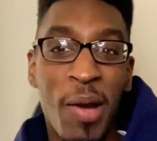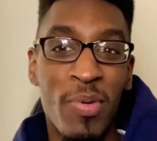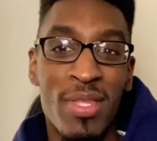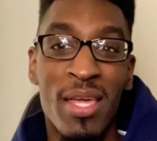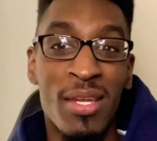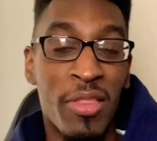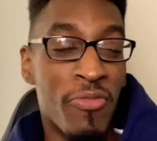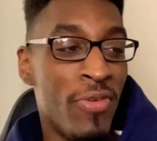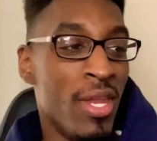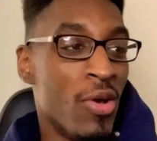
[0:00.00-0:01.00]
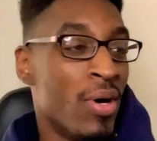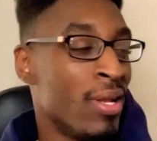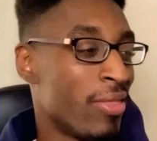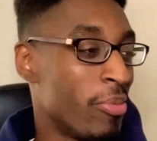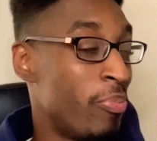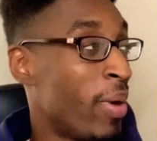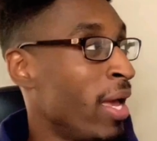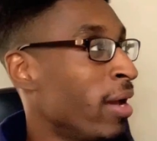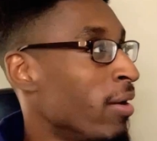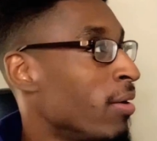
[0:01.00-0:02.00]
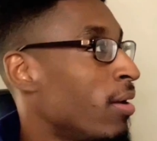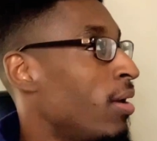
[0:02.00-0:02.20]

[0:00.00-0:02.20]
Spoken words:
with yet another video, another banger.